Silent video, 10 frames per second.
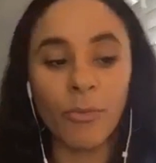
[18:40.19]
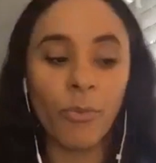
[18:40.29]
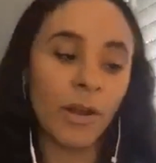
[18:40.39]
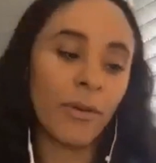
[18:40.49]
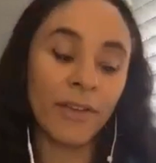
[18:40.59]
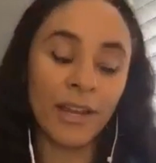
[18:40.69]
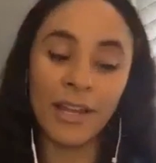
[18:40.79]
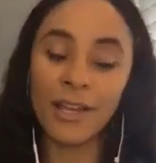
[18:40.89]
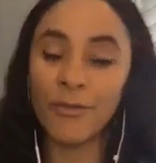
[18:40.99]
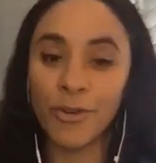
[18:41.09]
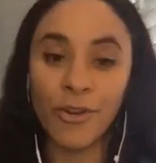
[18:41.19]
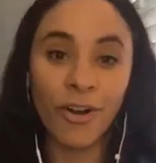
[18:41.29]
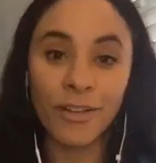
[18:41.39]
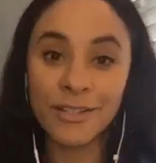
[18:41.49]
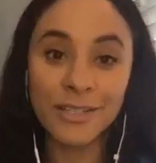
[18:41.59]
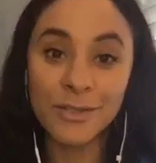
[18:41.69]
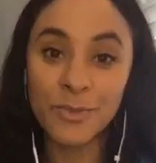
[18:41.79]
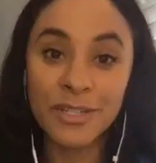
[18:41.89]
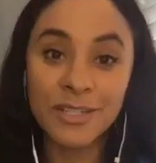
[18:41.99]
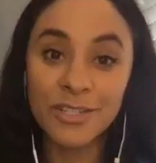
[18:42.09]
what can I give you a call in
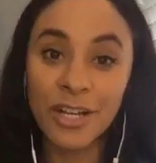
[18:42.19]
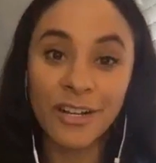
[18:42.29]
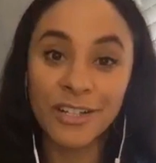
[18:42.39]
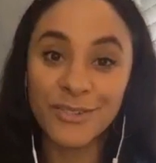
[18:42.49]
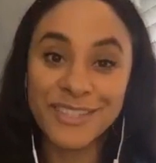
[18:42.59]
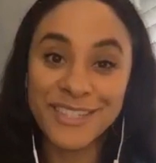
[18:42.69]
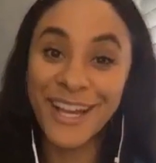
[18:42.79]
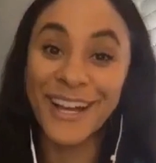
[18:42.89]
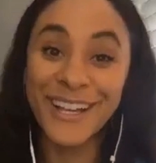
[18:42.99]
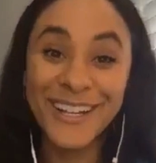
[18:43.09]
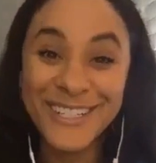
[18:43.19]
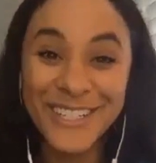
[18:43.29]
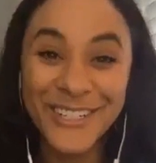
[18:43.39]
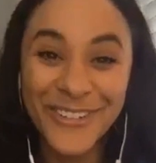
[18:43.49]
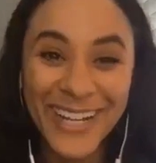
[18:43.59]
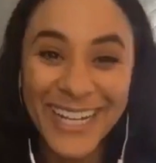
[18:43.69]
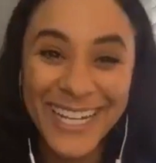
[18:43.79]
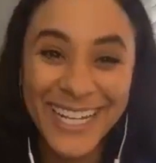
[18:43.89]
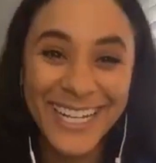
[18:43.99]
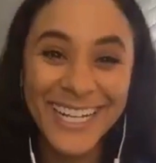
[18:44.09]
six weeks to check on you and see how you're
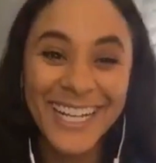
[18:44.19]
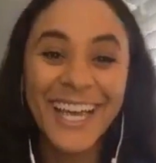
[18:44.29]
doing?